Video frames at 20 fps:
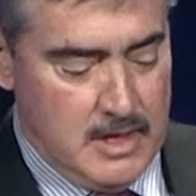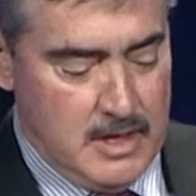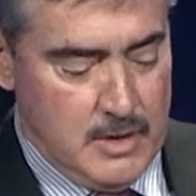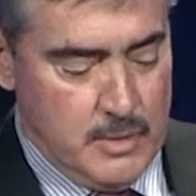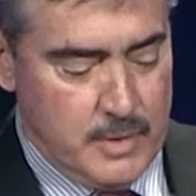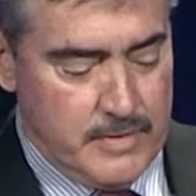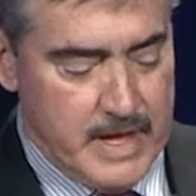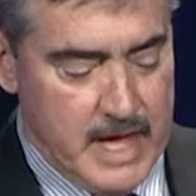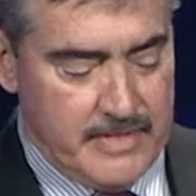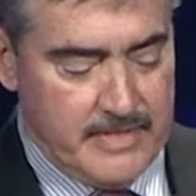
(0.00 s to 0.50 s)

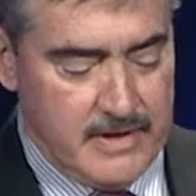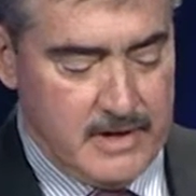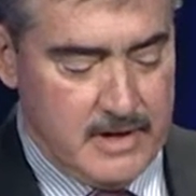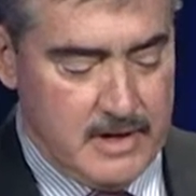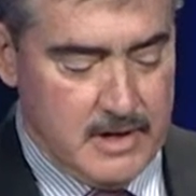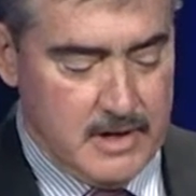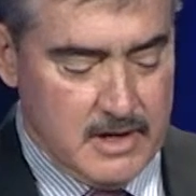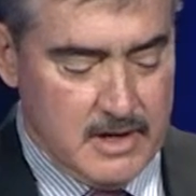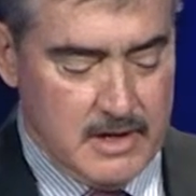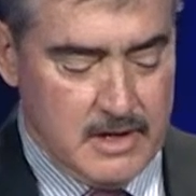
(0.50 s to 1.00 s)
Without
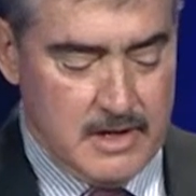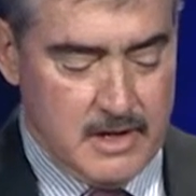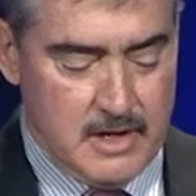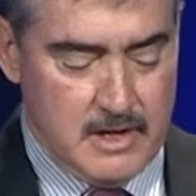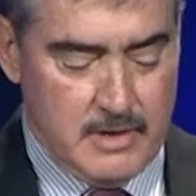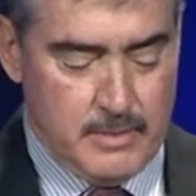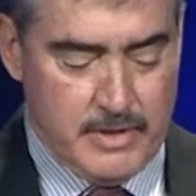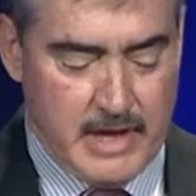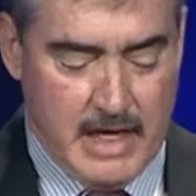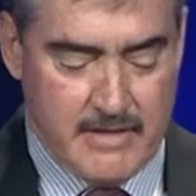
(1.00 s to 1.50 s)

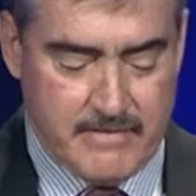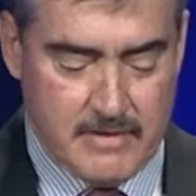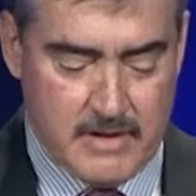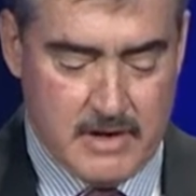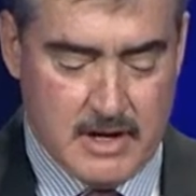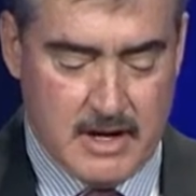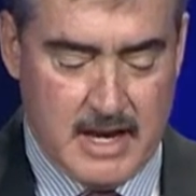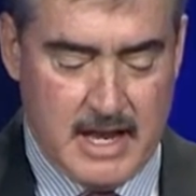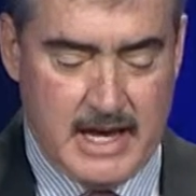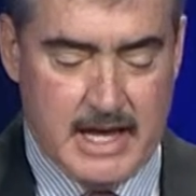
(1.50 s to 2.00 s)
further
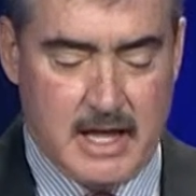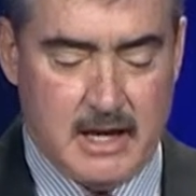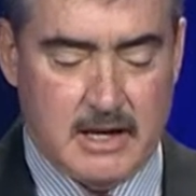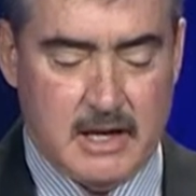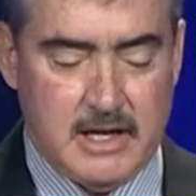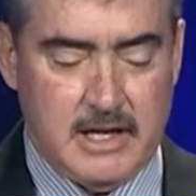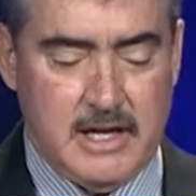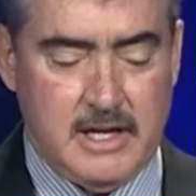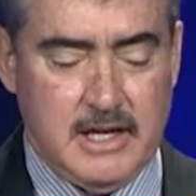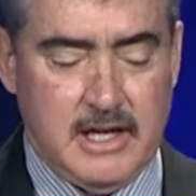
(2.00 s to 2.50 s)
delay, I'll
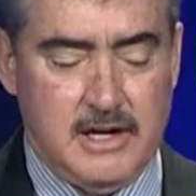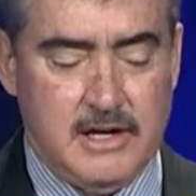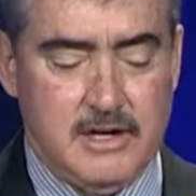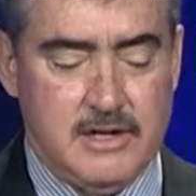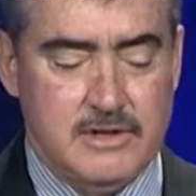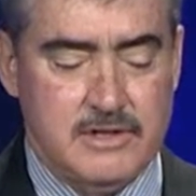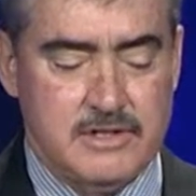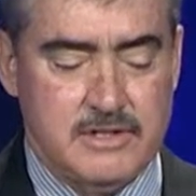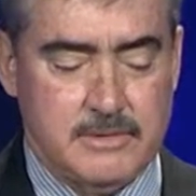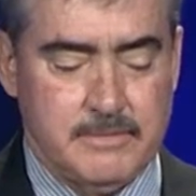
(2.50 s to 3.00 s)

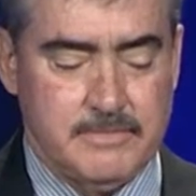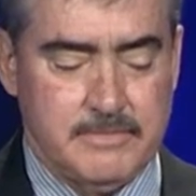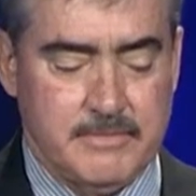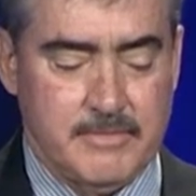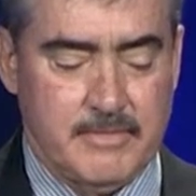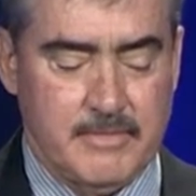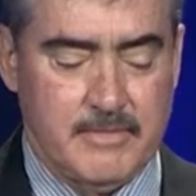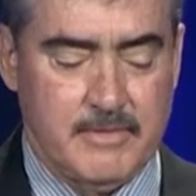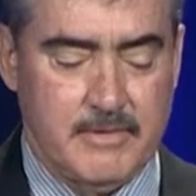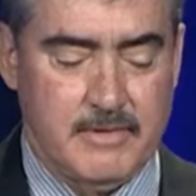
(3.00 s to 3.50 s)
introduce them.
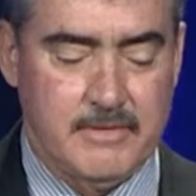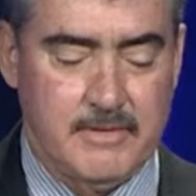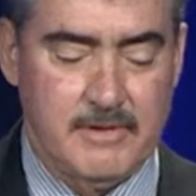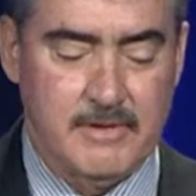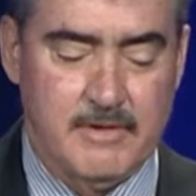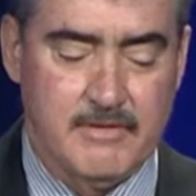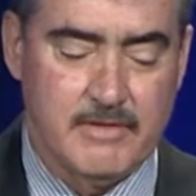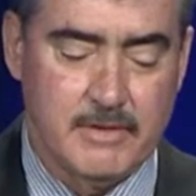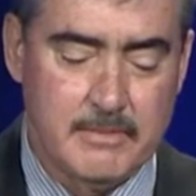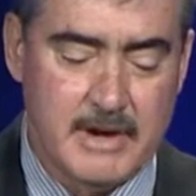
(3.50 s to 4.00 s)

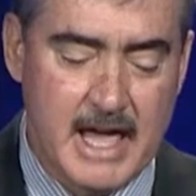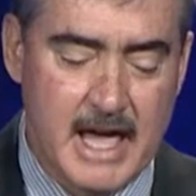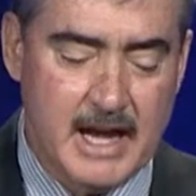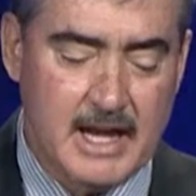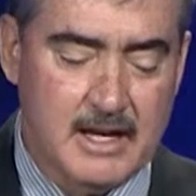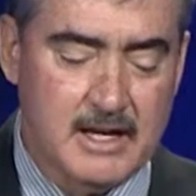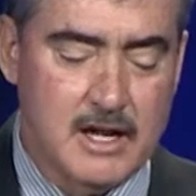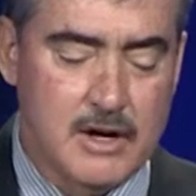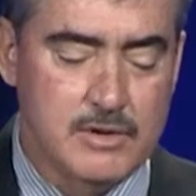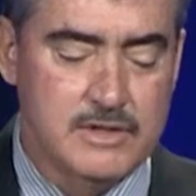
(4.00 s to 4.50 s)
From
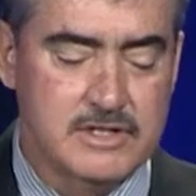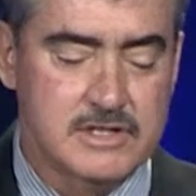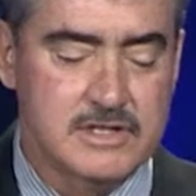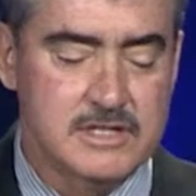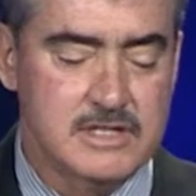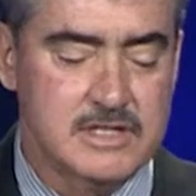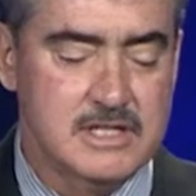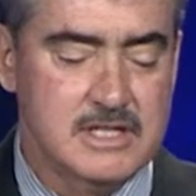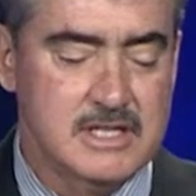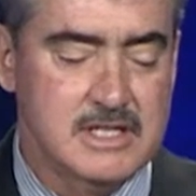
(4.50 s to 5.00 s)

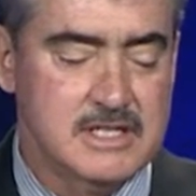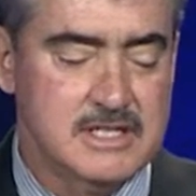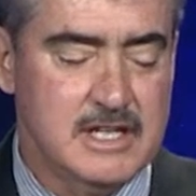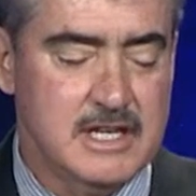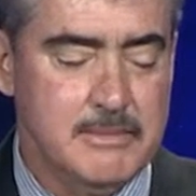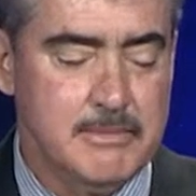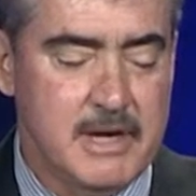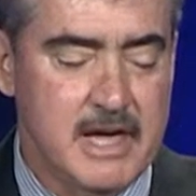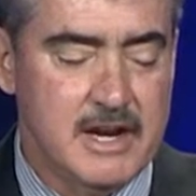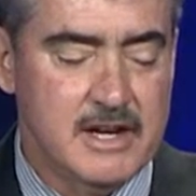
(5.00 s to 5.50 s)
Nacogdoches, City
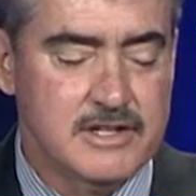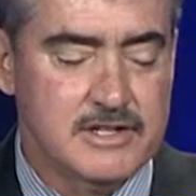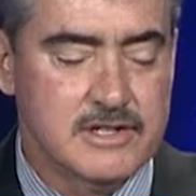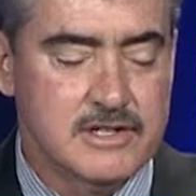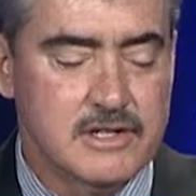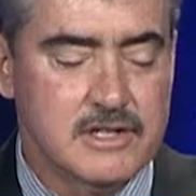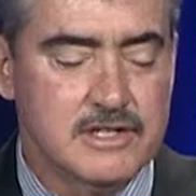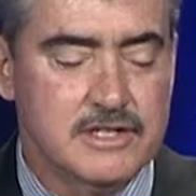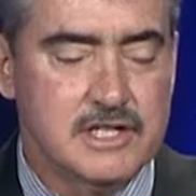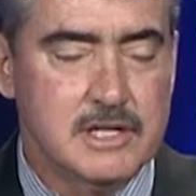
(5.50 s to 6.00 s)

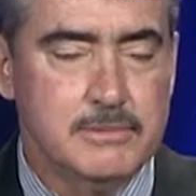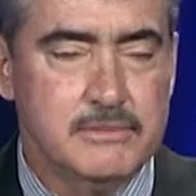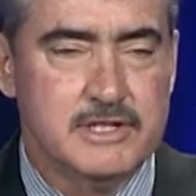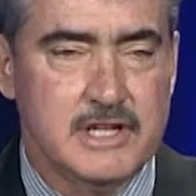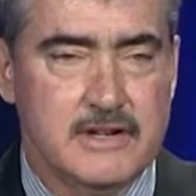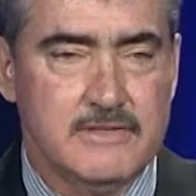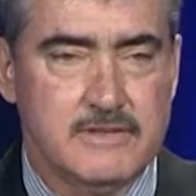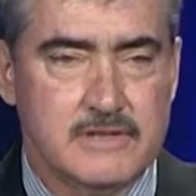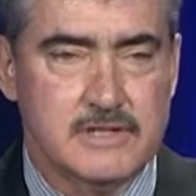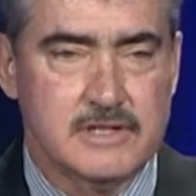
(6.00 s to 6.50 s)
Manager Jim
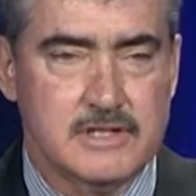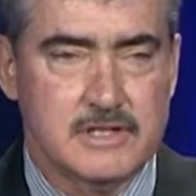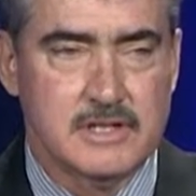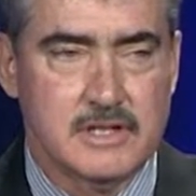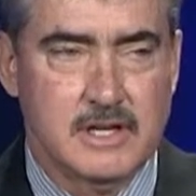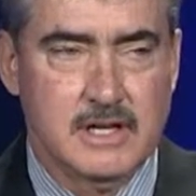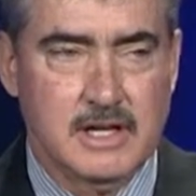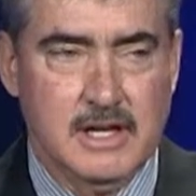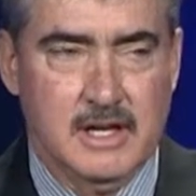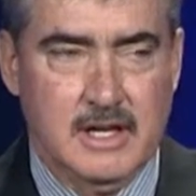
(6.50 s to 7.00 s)
Jeffers.
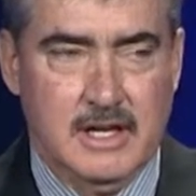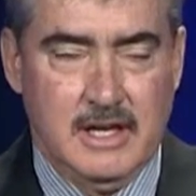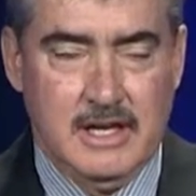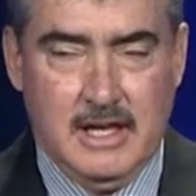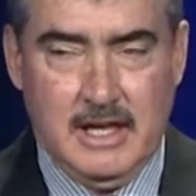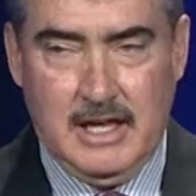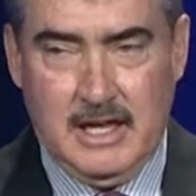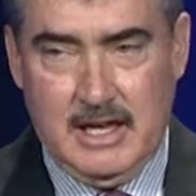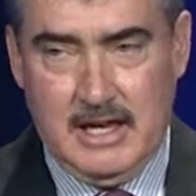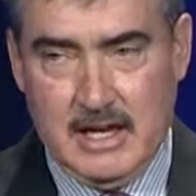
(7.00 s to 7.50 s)

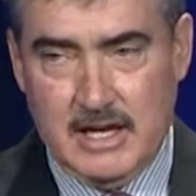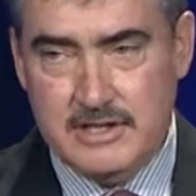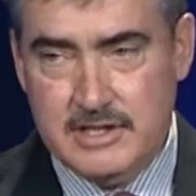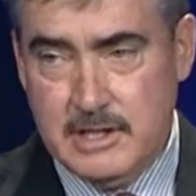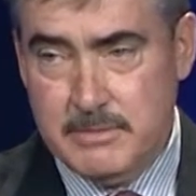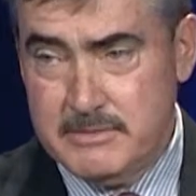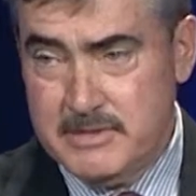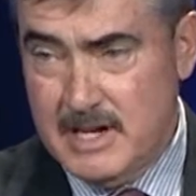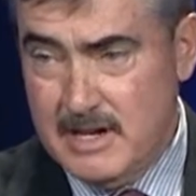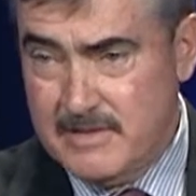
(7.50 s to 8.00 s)
Now,
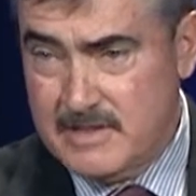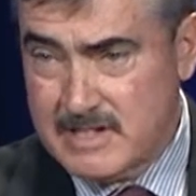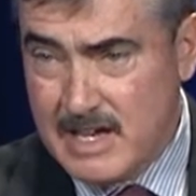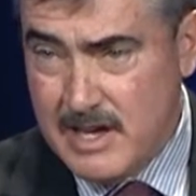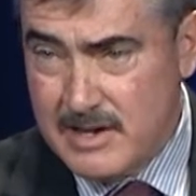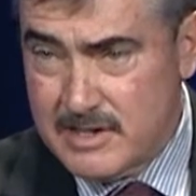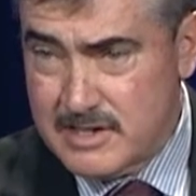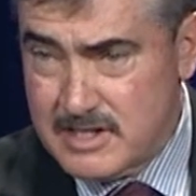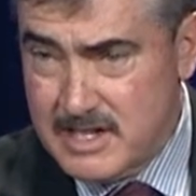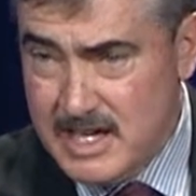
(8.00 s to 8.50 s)
Jim Jeffers, I
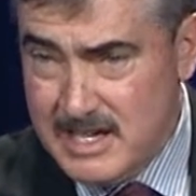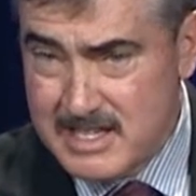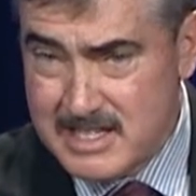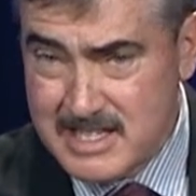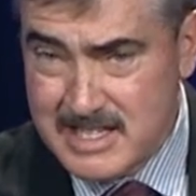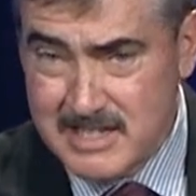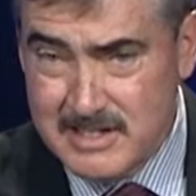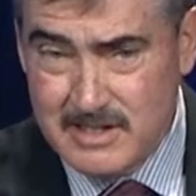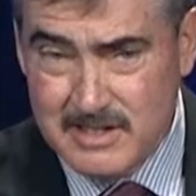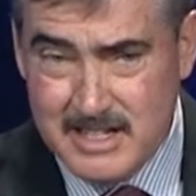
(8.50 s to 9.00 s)
understand, is
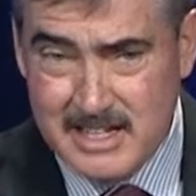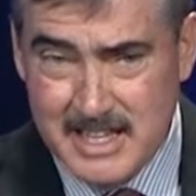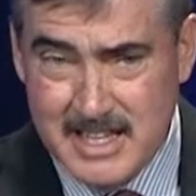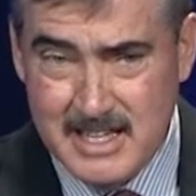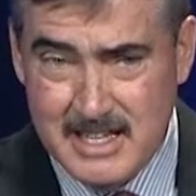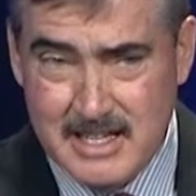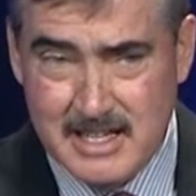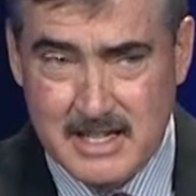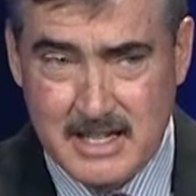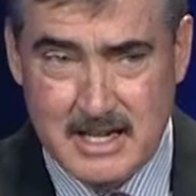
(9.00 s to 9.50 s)
ill
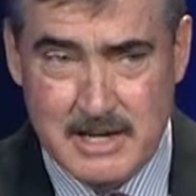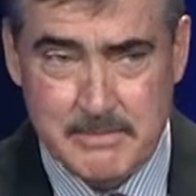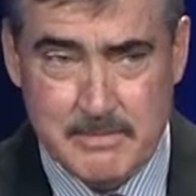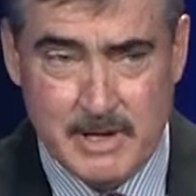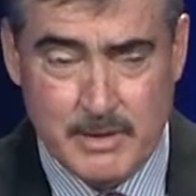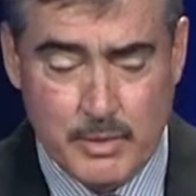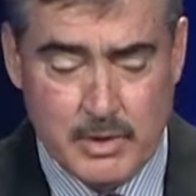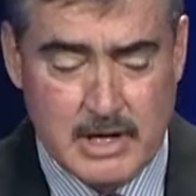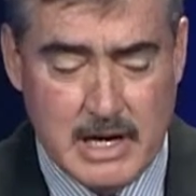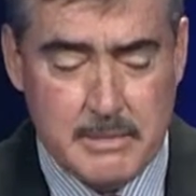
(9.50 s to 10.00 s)
today, and he
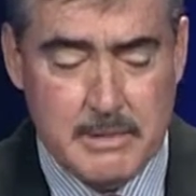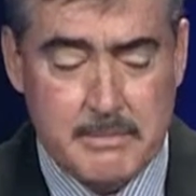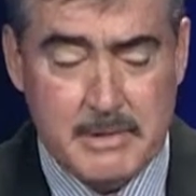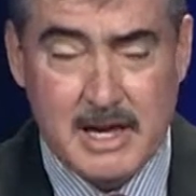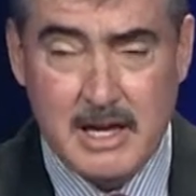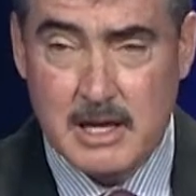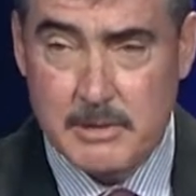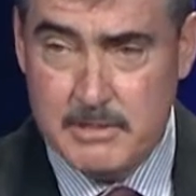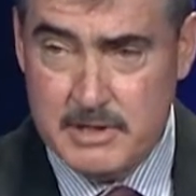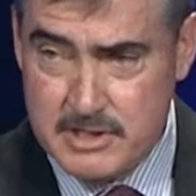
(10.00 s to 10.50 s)
wasn't able to
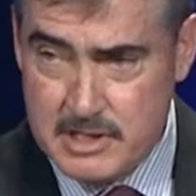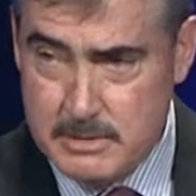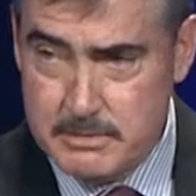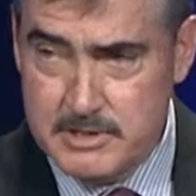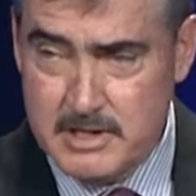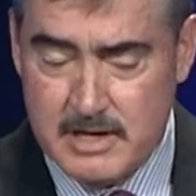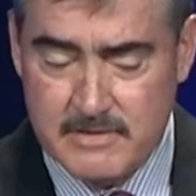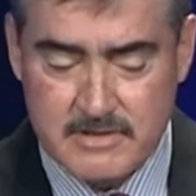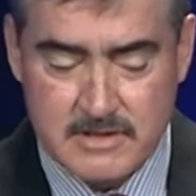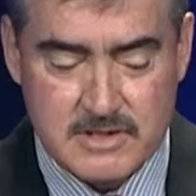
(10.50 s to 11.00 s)
make it, but Jim
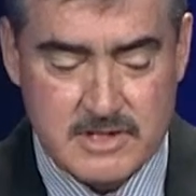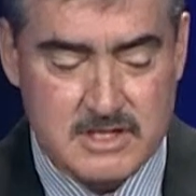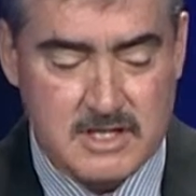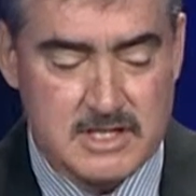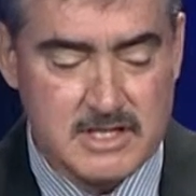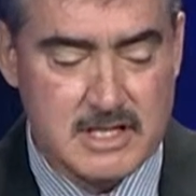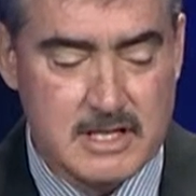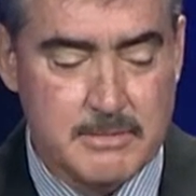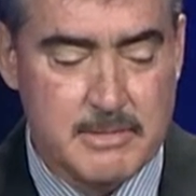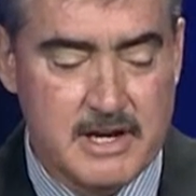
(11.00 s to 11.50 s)
Jeffers is the
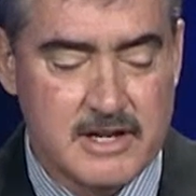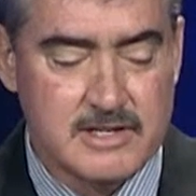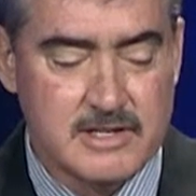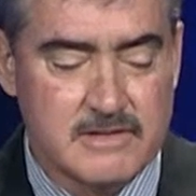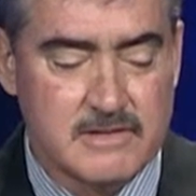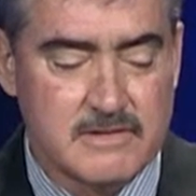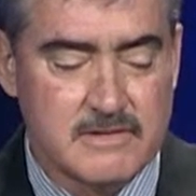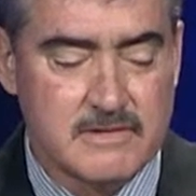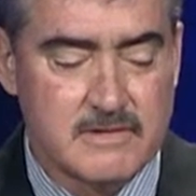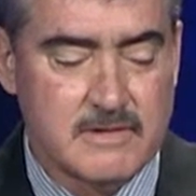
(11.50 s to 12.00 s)
City
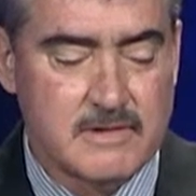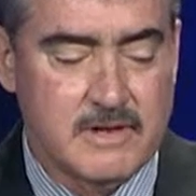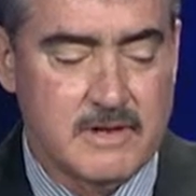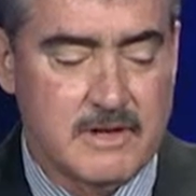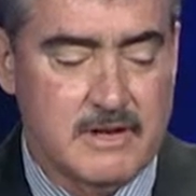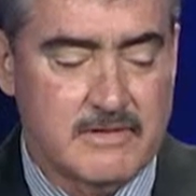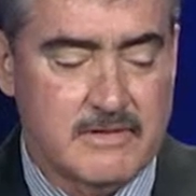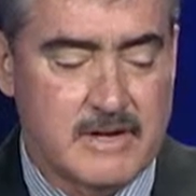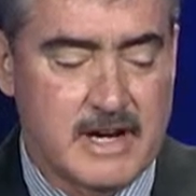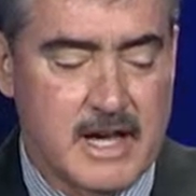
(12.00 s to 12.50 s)
Manager
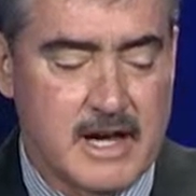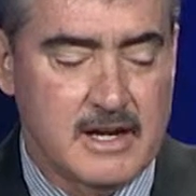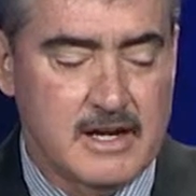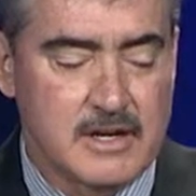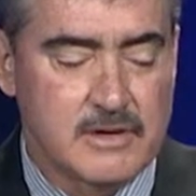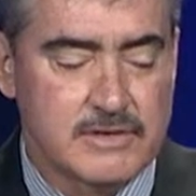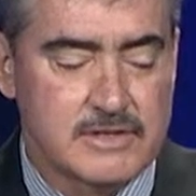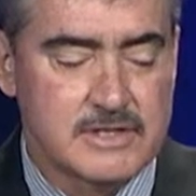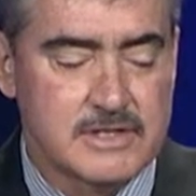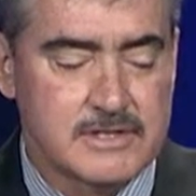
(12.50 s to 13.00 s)
for
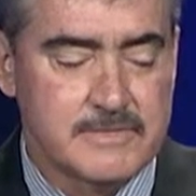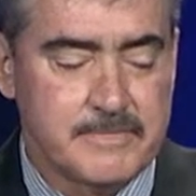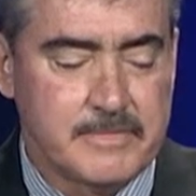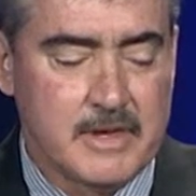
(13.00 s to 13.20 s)
Nacogdoches.